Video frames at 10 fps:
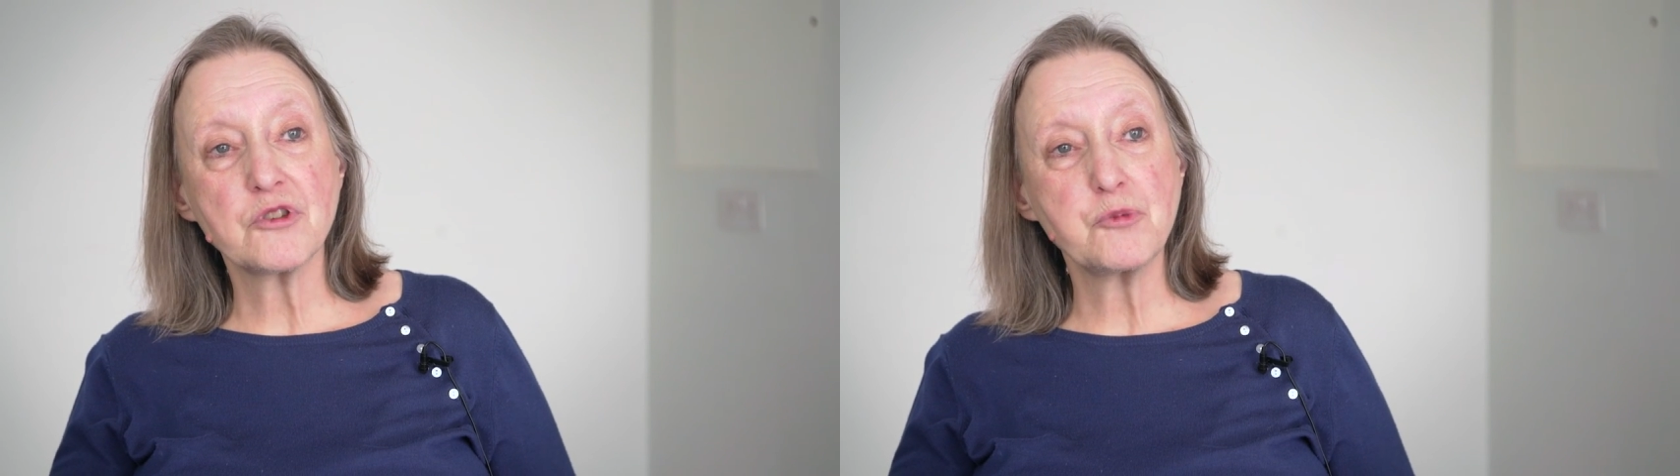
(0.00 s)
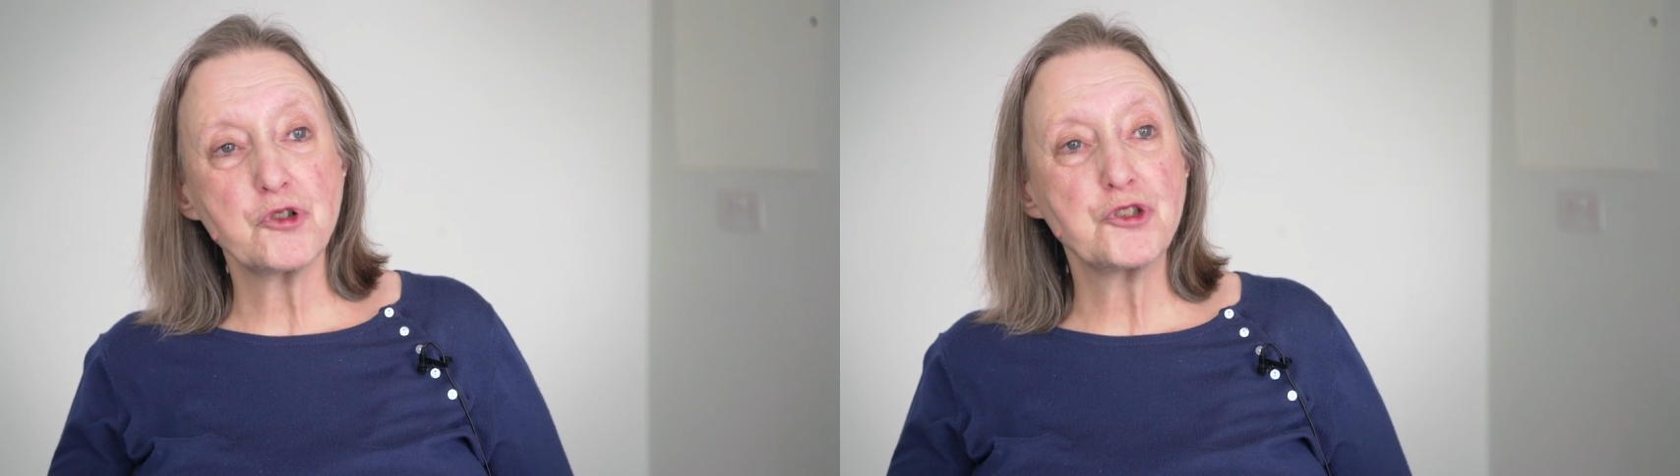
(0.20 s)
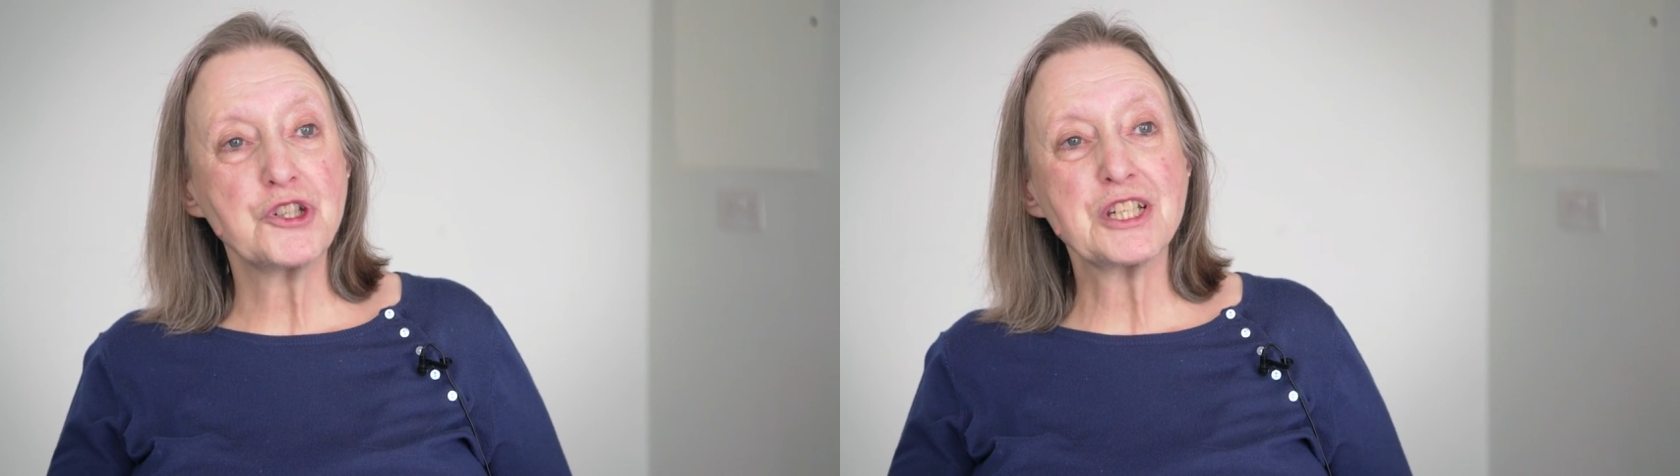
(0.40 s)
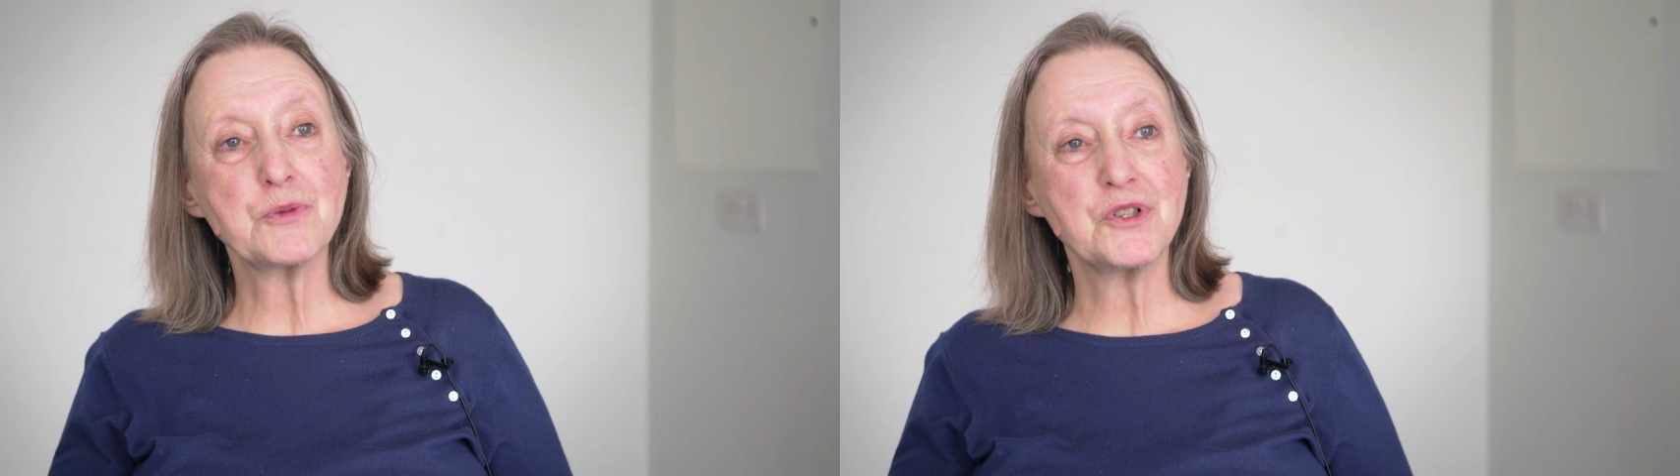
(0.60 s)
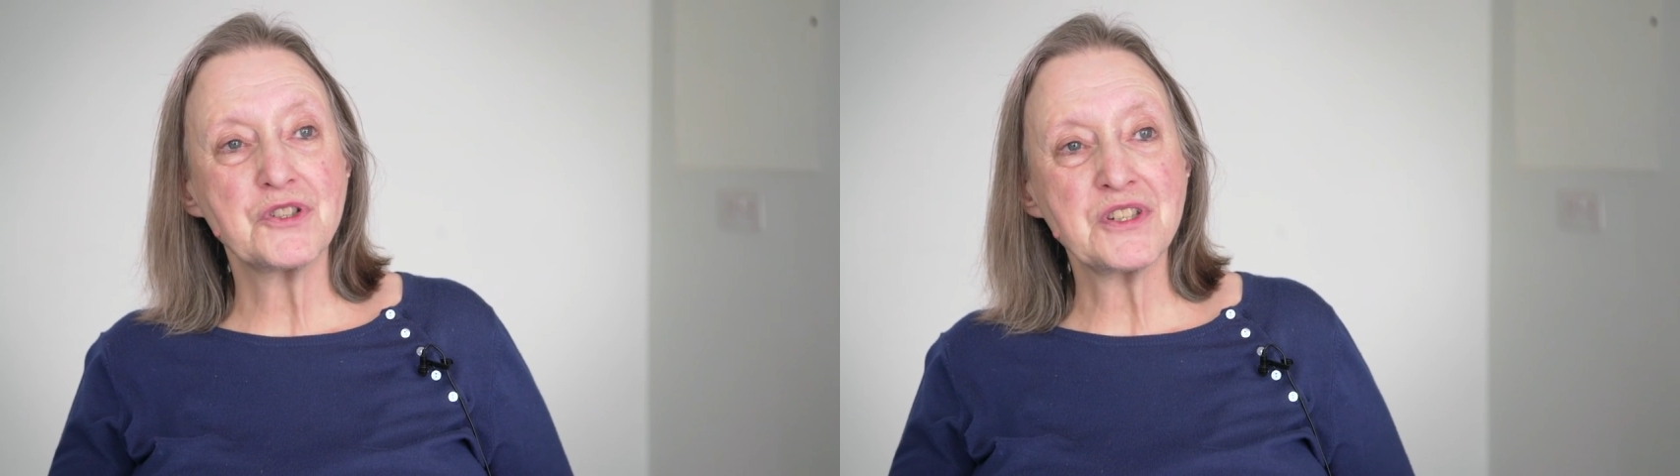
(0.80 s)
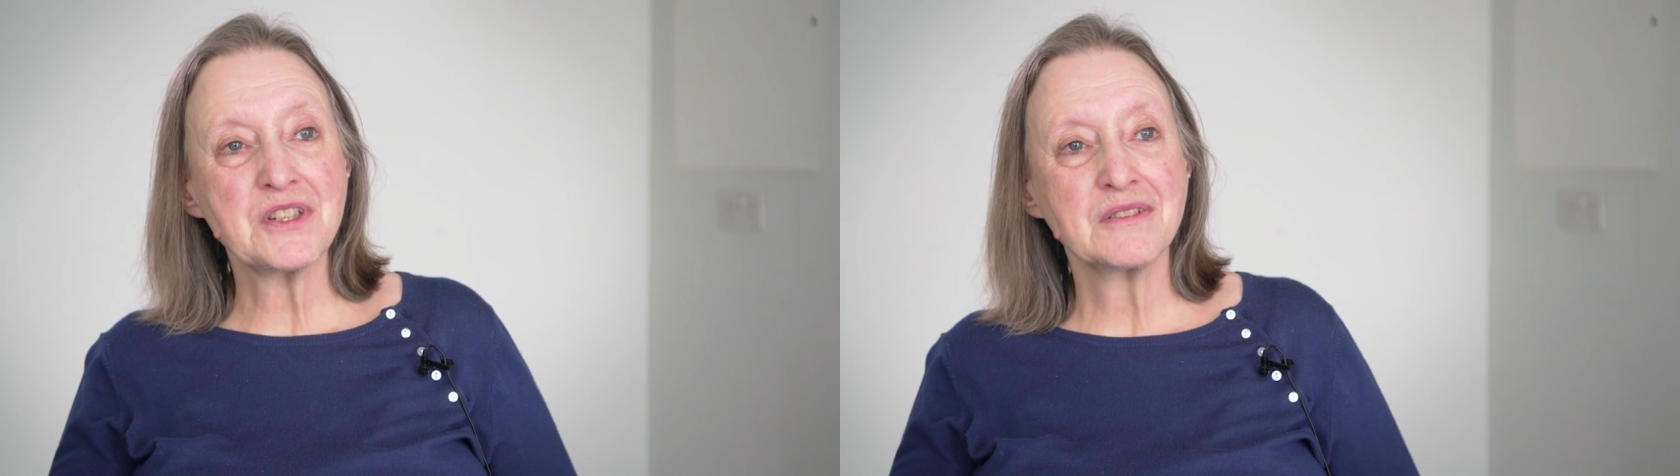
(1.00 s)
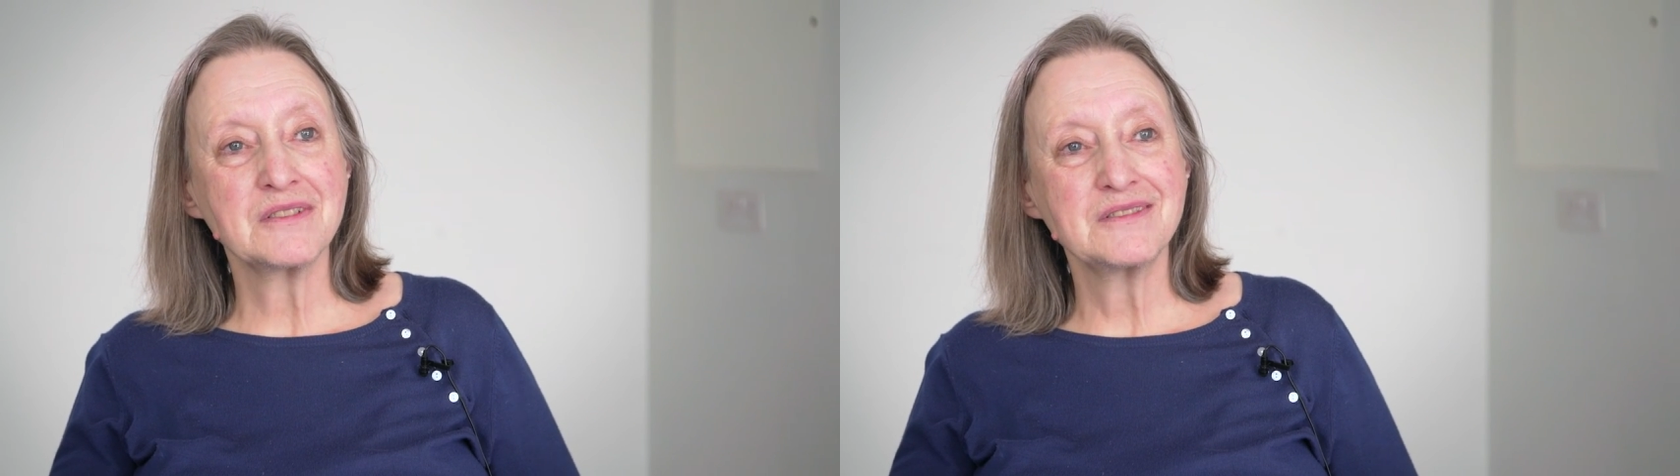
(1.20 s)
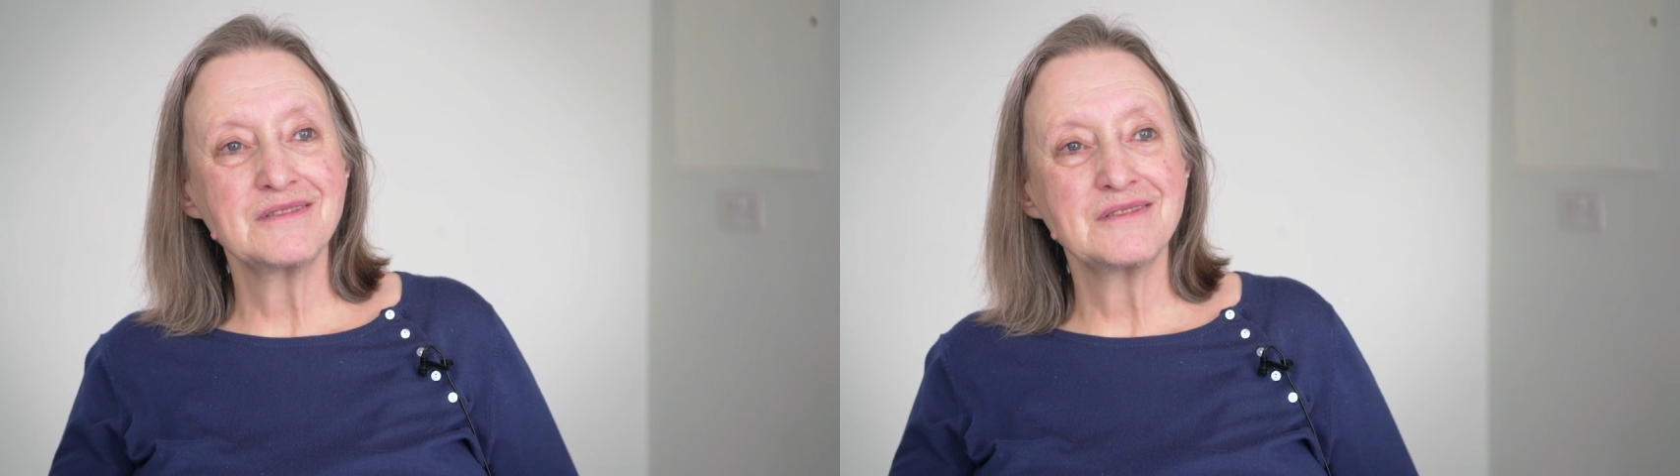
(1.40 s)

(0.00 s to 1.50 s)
the project was.